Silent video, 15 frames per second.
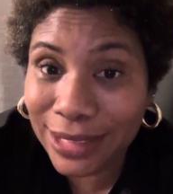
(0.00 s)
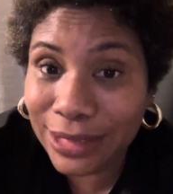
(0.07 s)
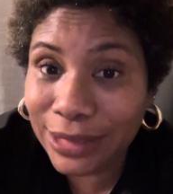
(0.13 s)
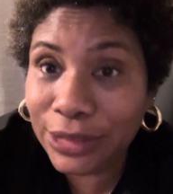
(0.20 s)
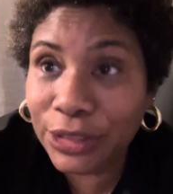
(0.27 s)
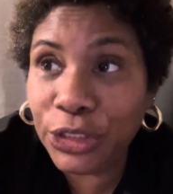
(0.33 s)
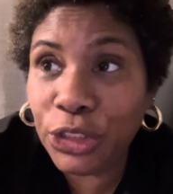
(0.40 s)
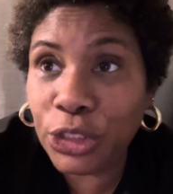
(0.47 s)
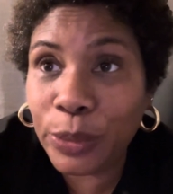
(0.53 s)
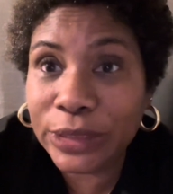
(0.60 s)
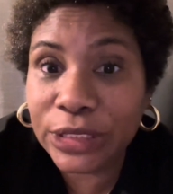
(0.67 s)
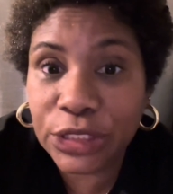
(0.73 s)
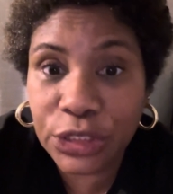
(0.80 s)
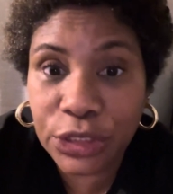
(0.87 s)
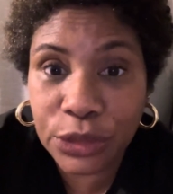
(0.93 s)
Do you know what
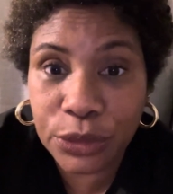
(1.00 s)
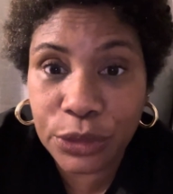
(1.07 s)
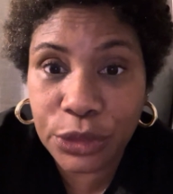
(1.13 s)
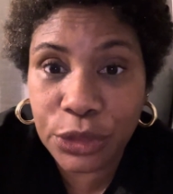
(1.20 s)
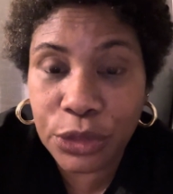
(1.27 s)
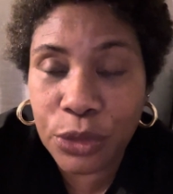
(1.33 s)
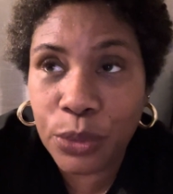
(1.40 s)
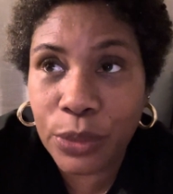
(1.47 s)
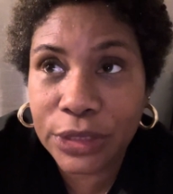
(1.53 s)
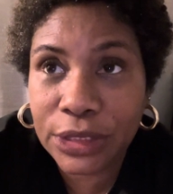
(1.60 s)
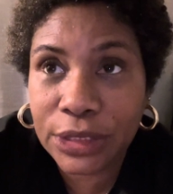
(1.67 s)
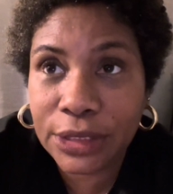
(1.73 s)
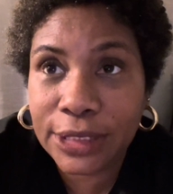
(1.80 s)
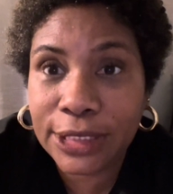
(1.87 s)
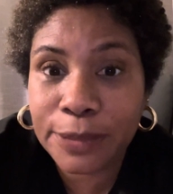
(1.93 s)
to do? Do you know what
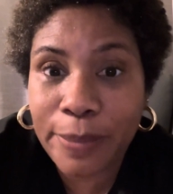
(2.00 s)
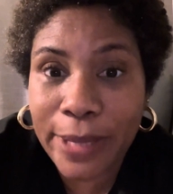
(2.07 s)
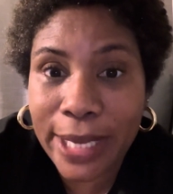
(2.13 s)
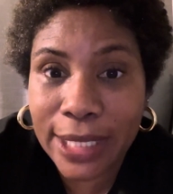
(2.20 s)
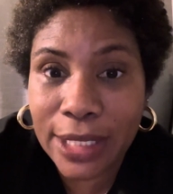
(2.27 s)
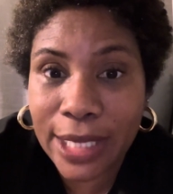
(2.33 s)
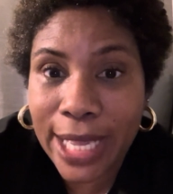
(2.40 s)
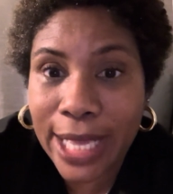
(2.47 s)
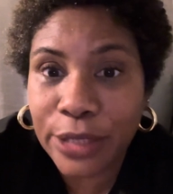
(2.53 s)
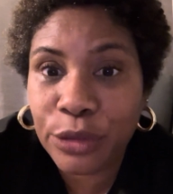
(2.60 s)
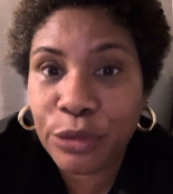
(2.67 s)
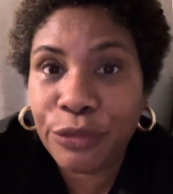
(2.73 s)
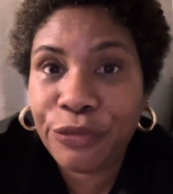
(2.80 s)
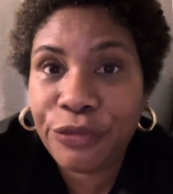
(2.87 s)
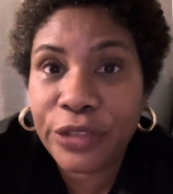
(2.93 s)
to expect? How do you
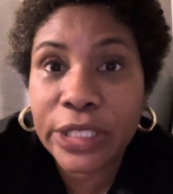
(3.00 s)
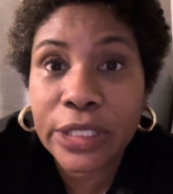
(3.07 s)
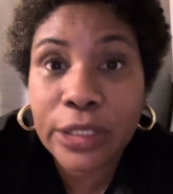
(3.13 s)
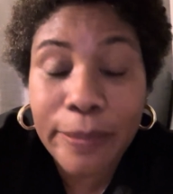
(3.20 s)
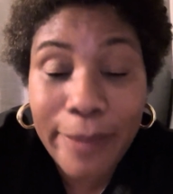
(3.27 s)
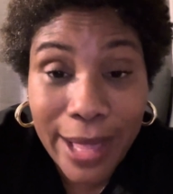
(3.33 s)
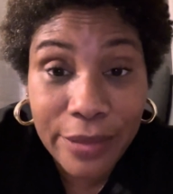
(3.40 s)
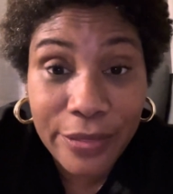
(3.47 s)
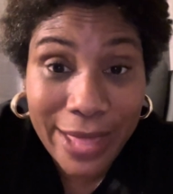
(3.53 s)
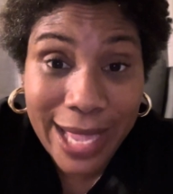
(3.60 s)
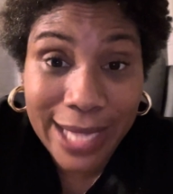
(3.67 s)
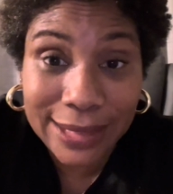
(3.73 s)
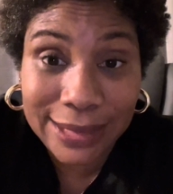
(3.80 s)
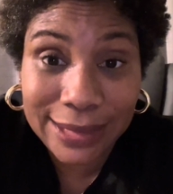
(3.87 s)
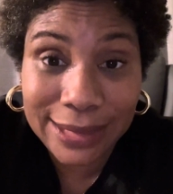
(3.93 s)
feel about
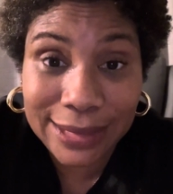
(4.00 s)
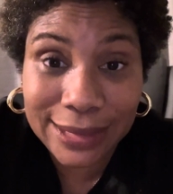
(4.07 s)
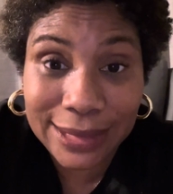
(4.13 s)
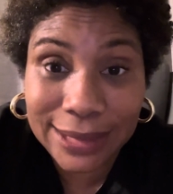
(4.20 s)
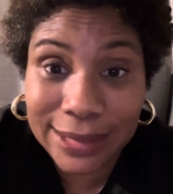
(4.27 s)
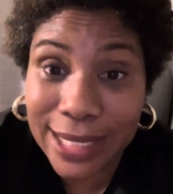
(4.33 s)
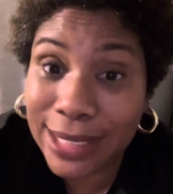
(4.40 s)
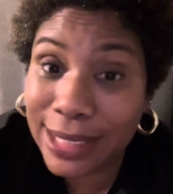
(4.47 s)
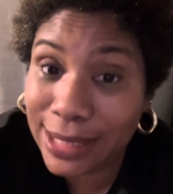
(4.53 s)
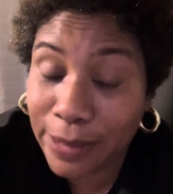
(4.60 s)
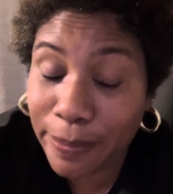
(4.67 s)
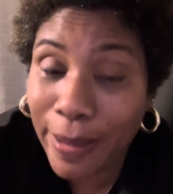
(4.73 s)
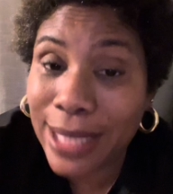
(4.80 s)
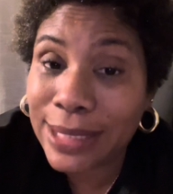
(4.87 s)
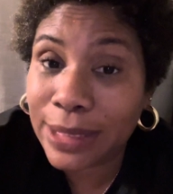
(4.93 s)
that? That it's a
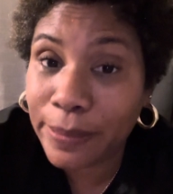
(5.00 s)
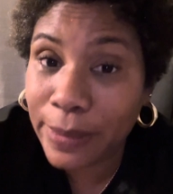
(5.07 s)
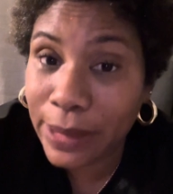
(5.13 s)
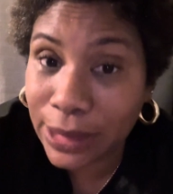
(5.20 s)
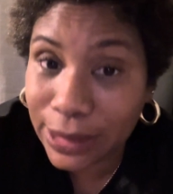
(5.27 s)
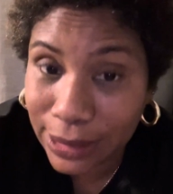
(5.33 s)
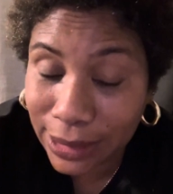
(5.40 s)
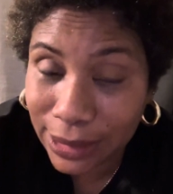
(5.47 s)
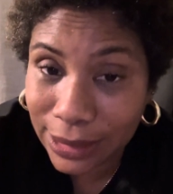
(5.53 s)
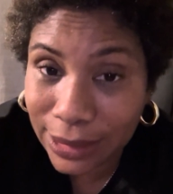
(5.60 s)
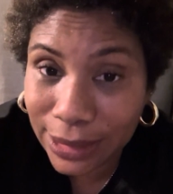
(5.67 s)
possibility.